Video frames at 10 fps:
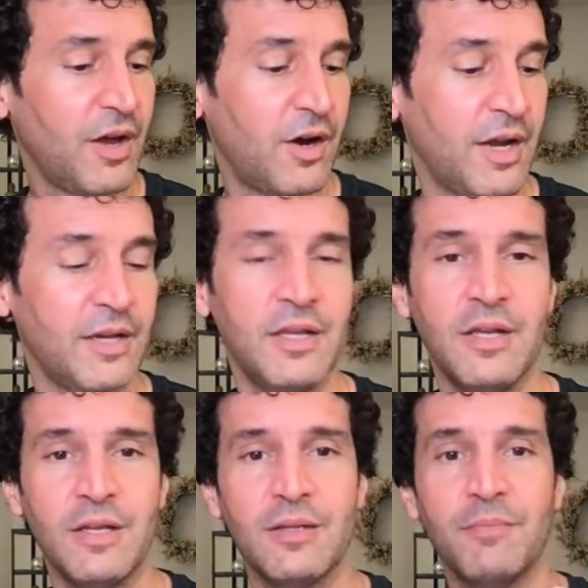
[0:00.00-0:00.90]
All right.
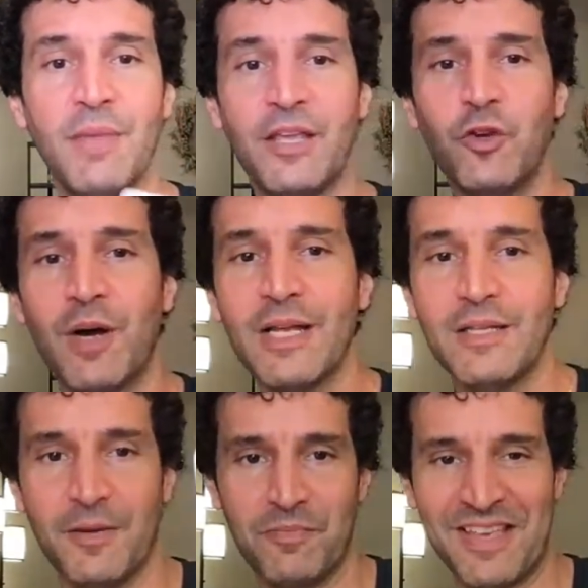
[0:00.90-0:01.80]
Make your mind
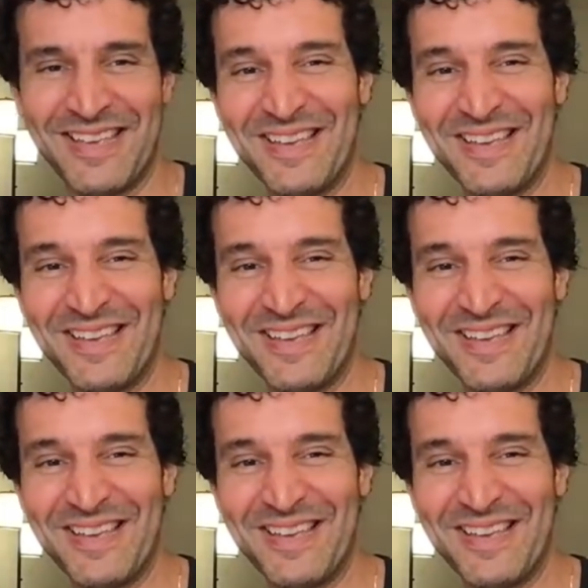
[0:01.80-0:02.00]
up.